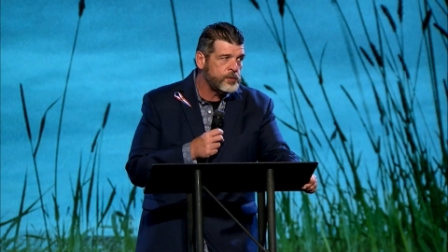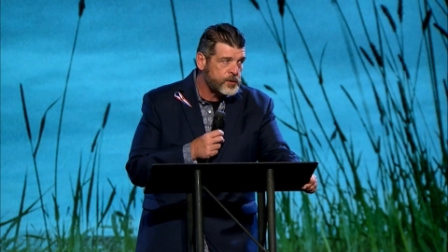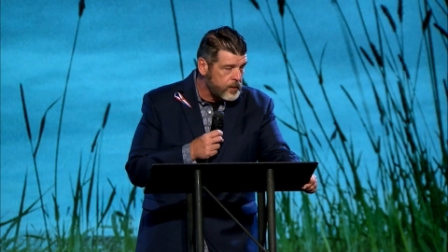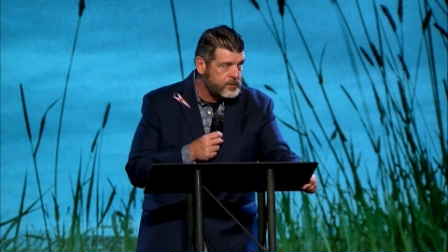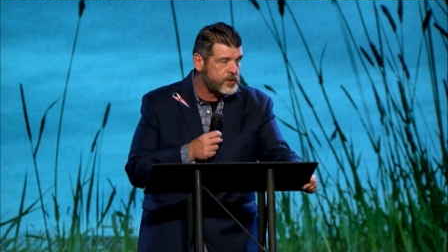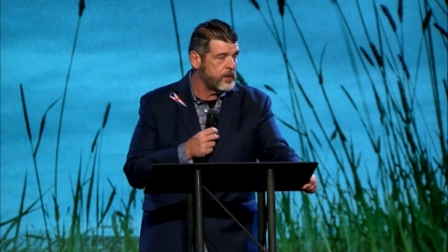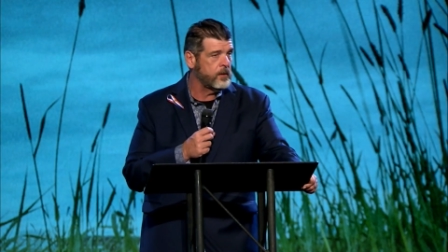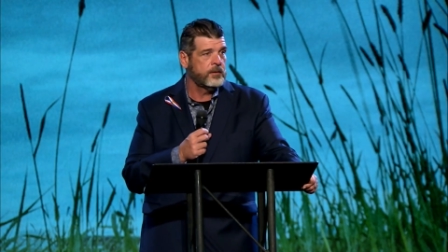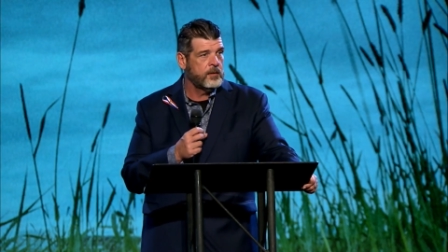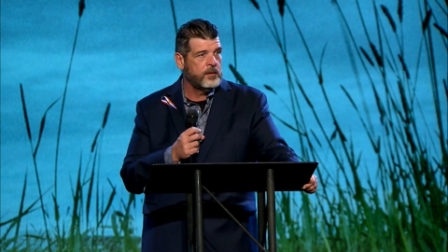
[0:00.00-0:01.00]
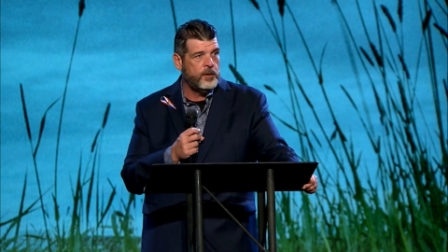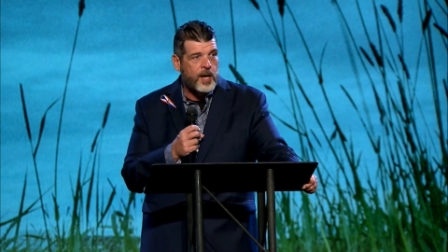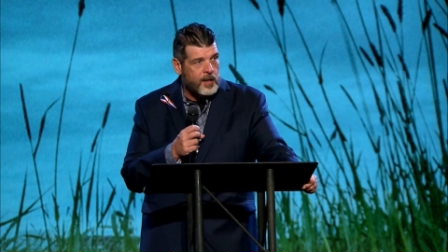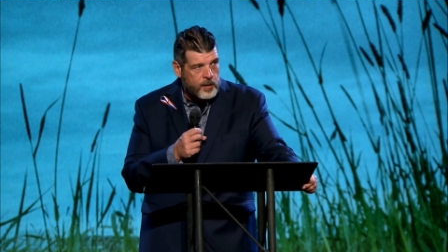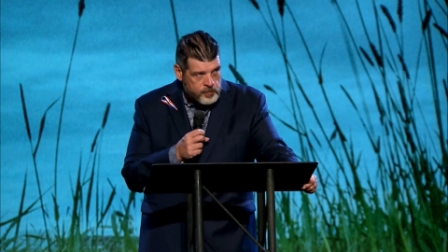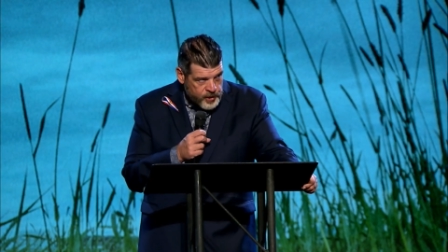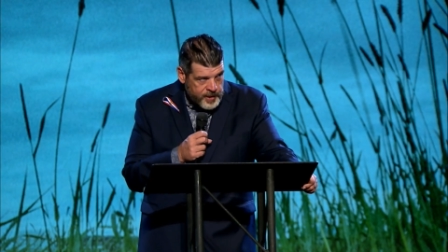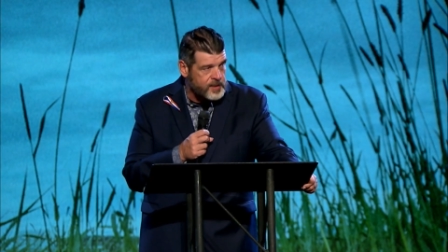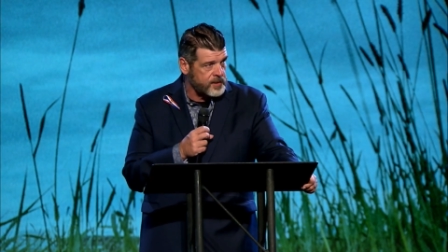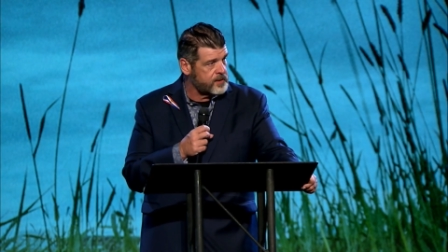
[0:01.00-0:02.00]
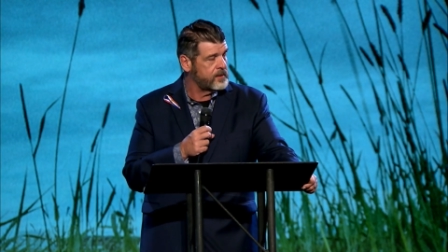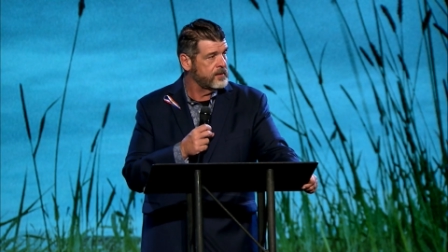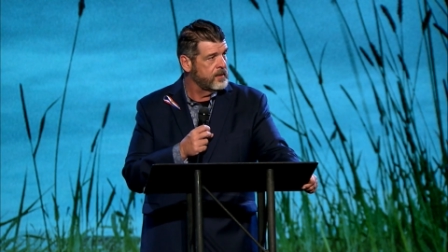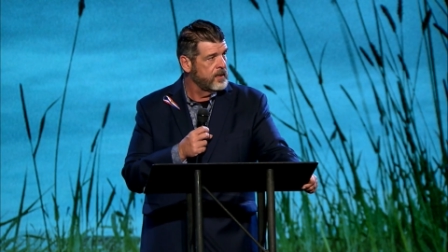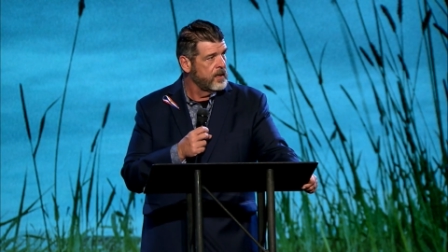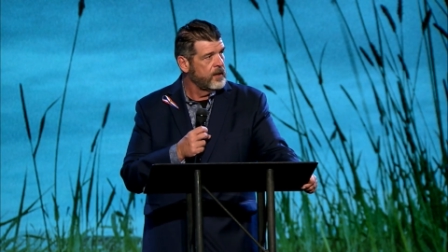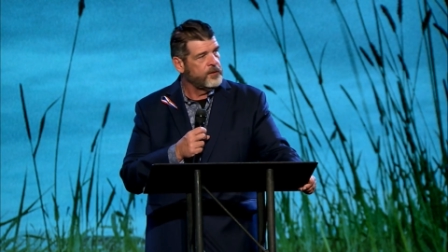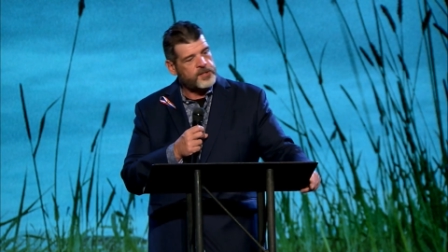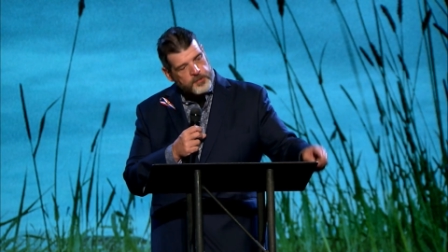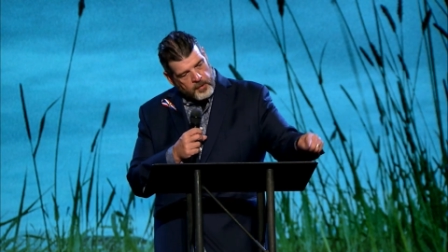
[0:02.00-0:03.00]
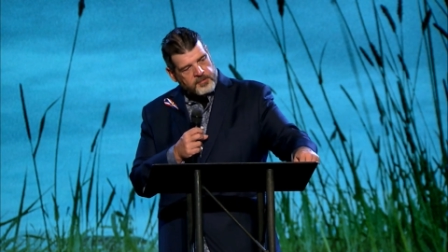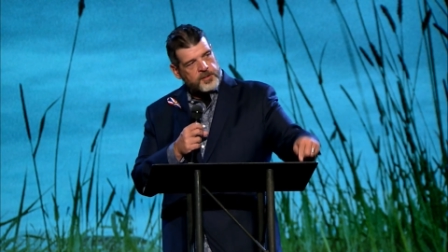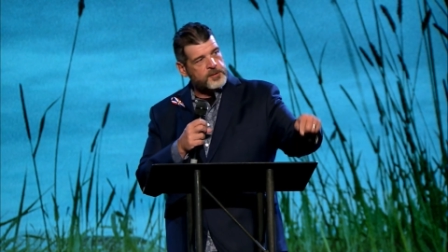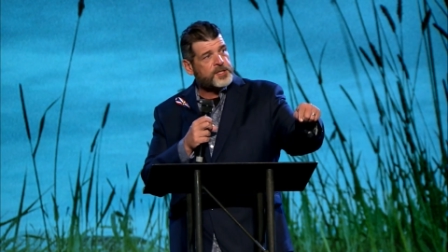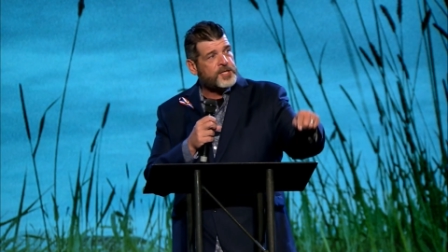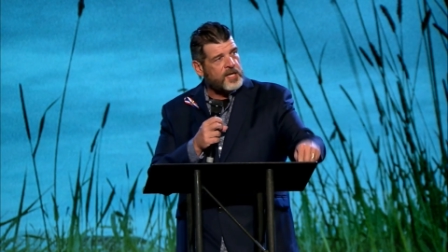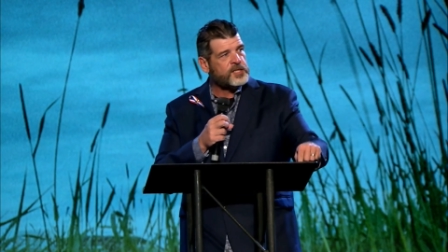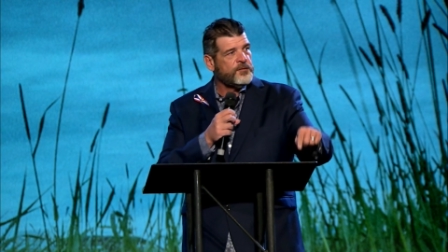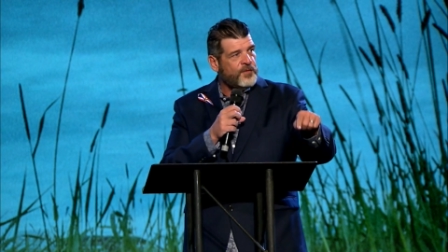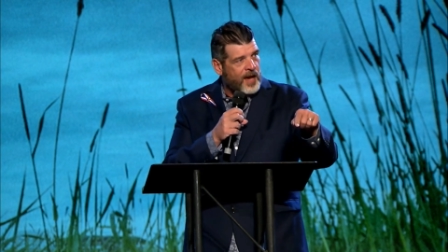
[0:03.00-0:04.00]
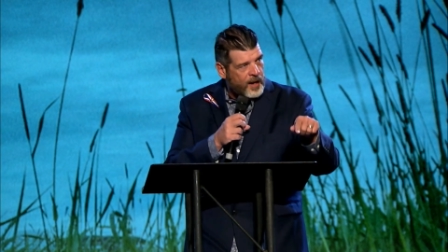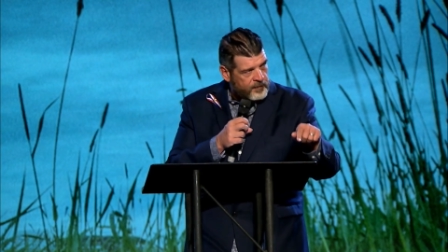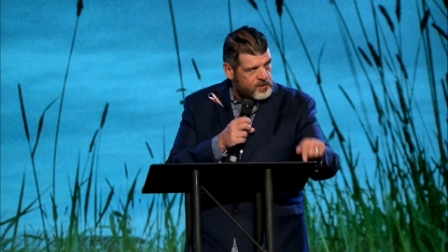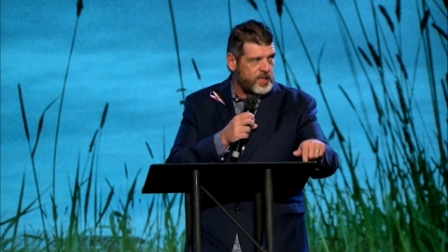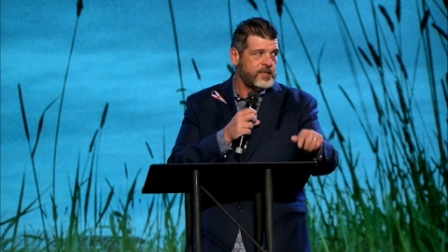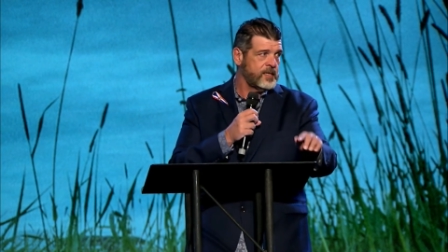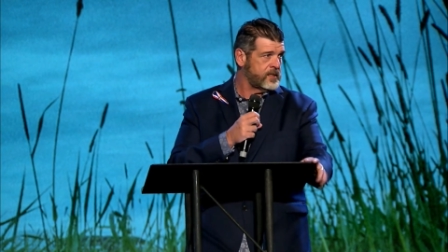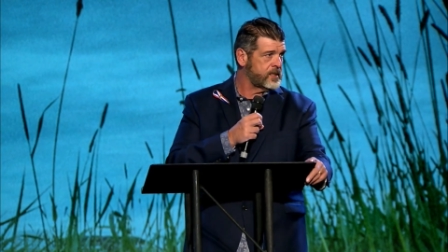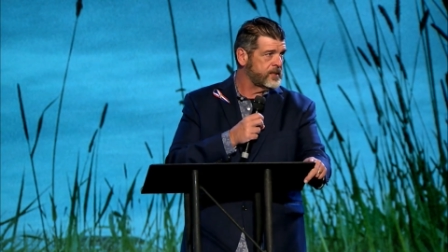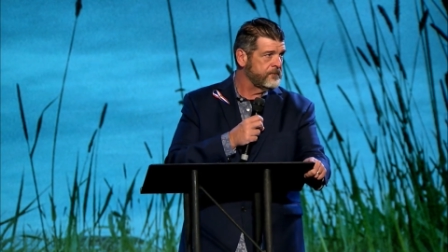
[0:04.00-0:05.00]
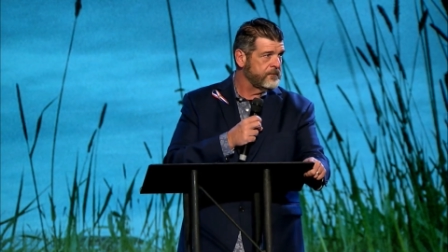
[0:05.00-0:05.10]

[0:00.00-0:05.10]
Scripture. You got to know Jesus. The Scriptures testify of Jesus.